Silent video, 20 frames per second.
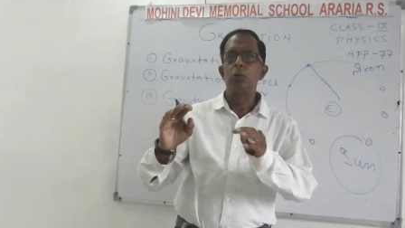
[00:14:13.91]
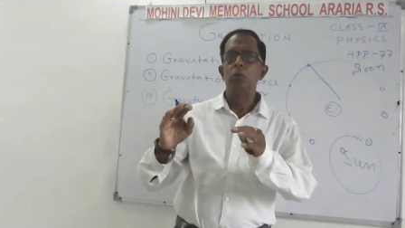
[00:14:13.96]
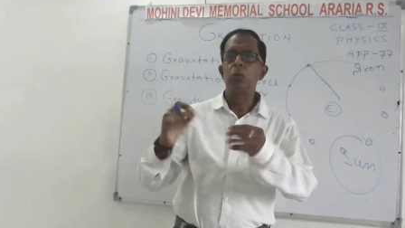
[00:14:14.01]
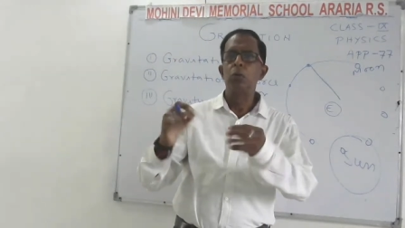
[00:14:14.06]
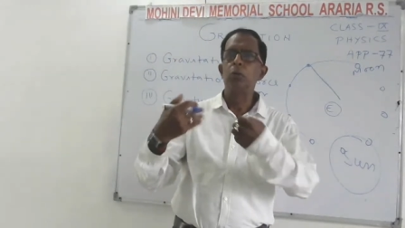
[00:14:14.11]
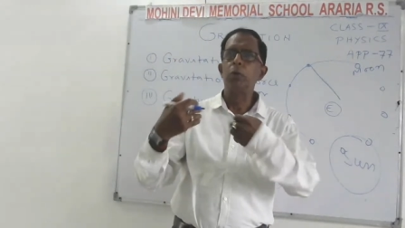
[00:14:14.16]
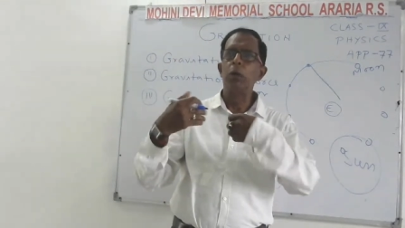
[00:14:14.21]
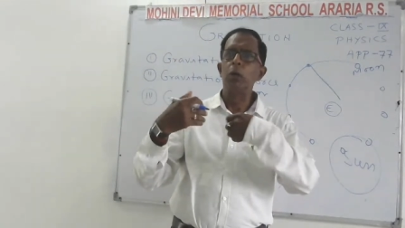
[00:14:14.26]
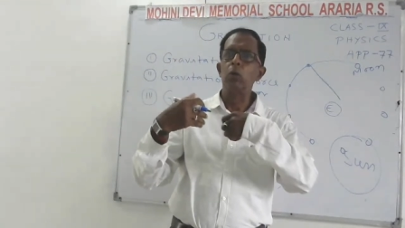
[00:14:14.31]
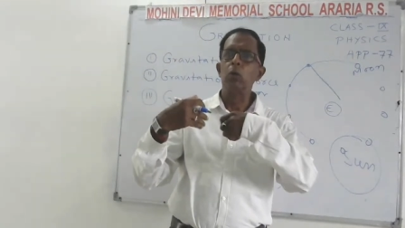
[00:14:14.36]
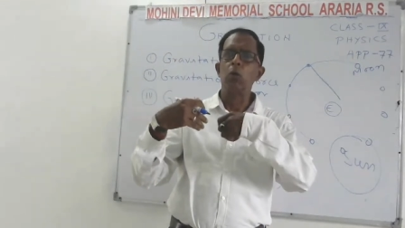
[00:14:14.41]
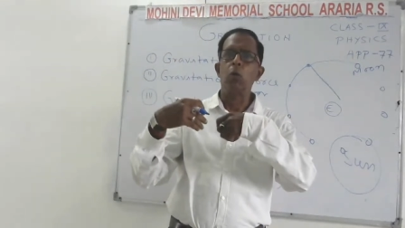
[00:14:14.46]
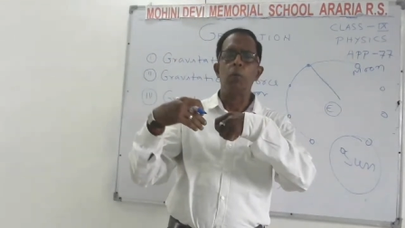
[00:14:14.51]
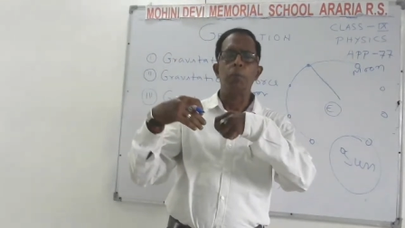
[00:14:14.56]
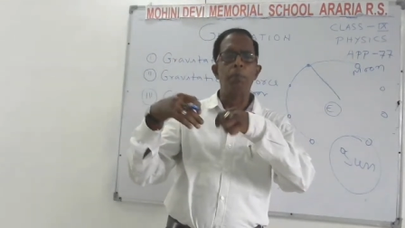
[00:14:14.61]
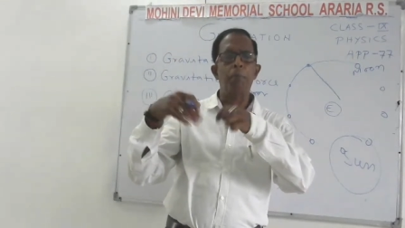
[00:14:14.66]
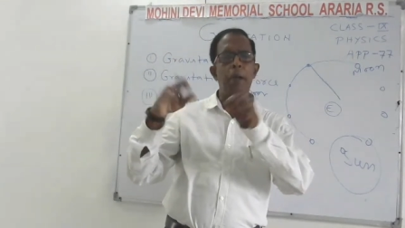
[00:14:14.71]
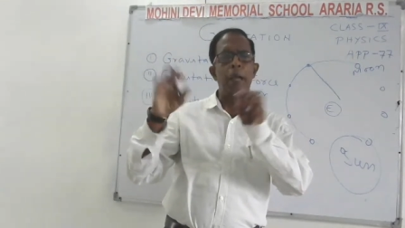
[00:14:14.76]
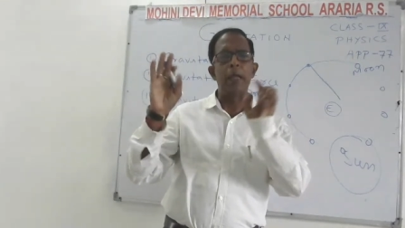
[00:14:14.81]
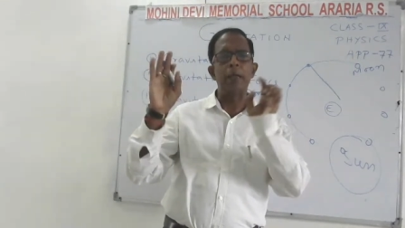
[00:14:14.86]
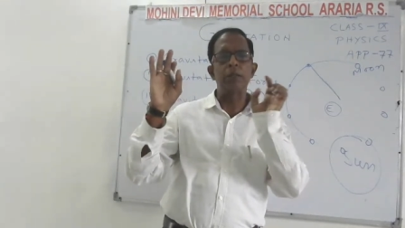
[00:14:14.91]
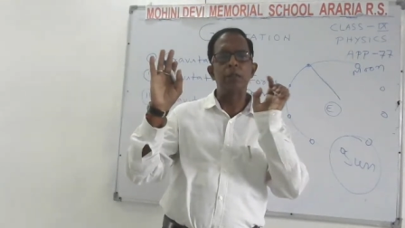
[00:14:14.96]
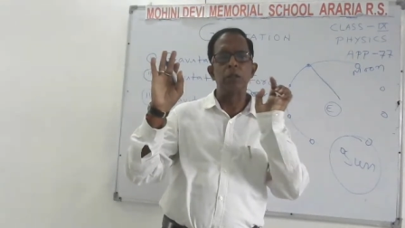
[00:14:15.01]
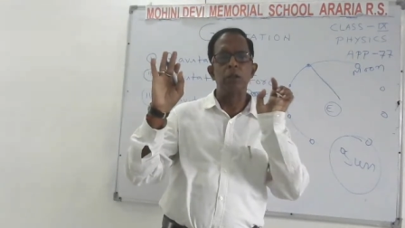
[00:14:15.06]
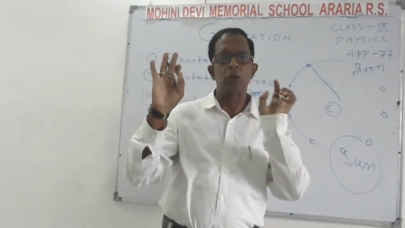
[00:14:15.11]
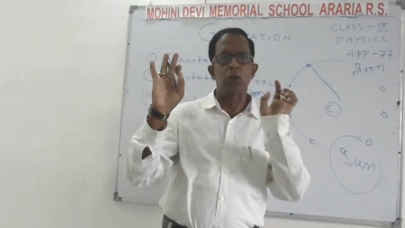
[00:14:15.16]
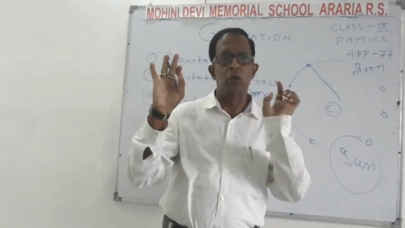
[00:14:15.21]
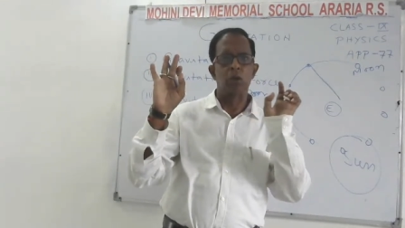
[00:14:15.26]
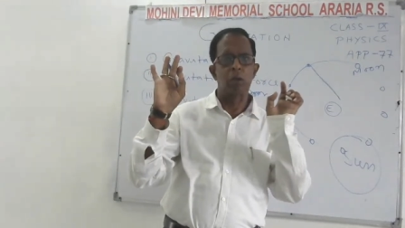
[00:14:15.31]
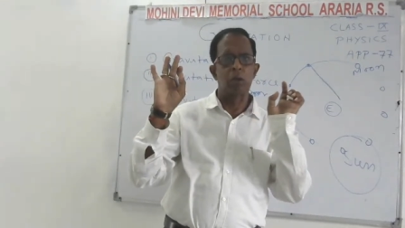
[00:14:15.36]
You will go back
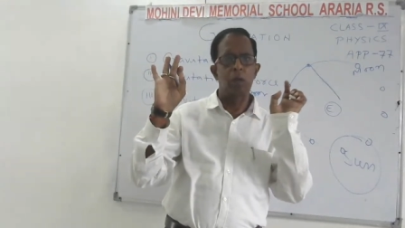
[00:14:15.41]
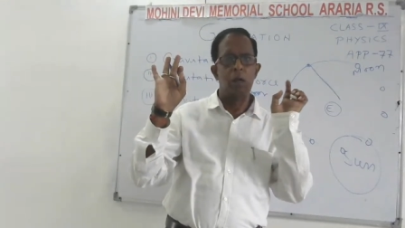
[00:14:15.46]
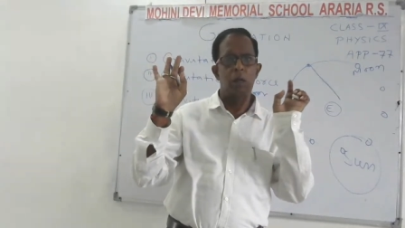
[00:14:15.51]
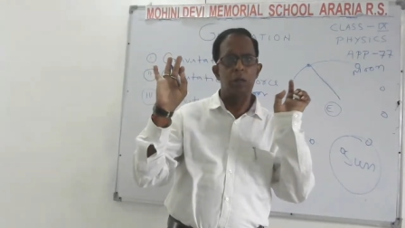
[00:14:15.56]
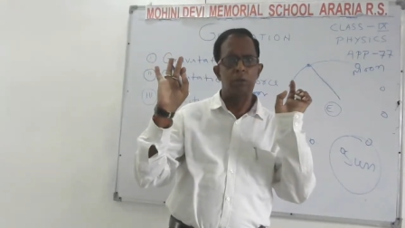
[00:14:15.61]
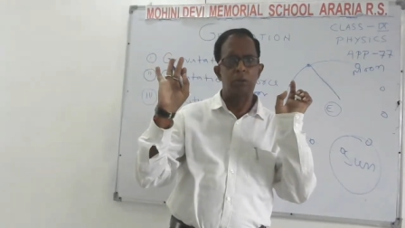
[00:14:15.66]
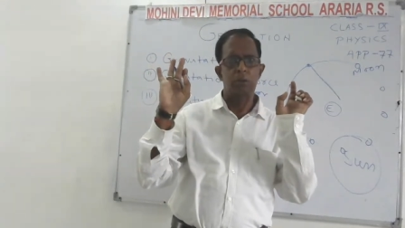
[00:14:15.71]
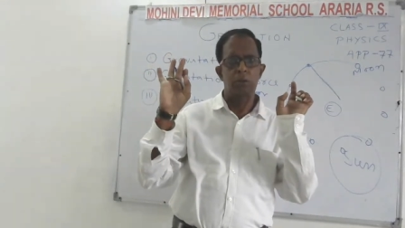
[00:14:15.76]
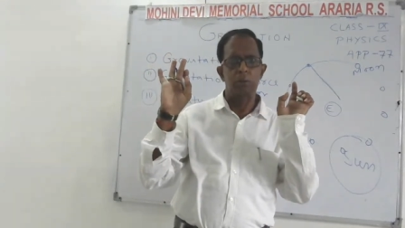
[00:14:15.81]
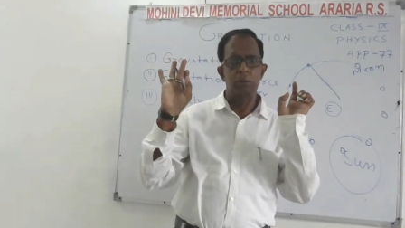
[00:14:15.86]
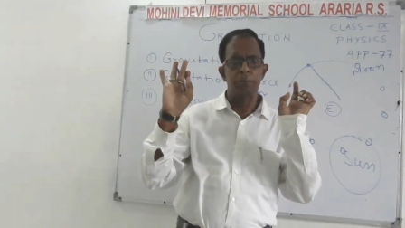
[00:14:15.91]
in your class.